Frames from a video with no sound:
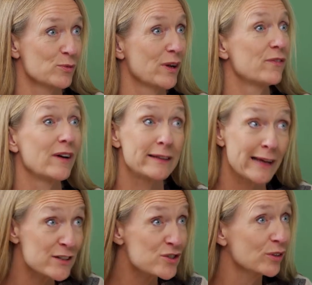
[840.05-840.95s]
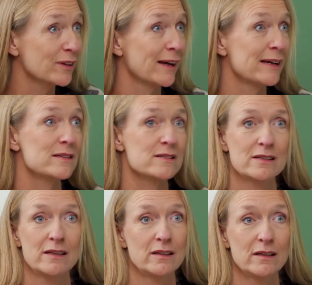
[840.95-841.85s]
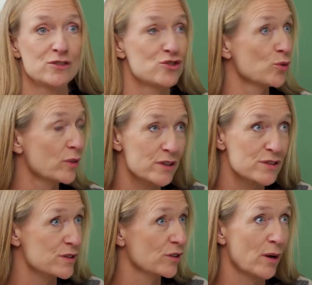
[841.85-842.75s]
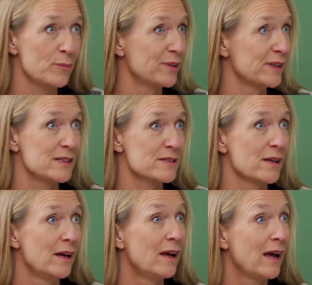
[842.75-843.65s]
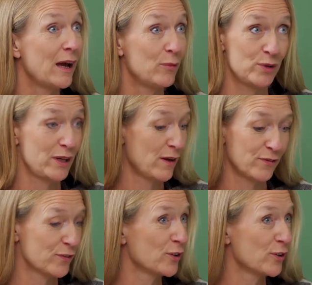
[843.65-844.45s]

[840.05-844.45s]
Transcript: We have financial clients, insurance companies, and we have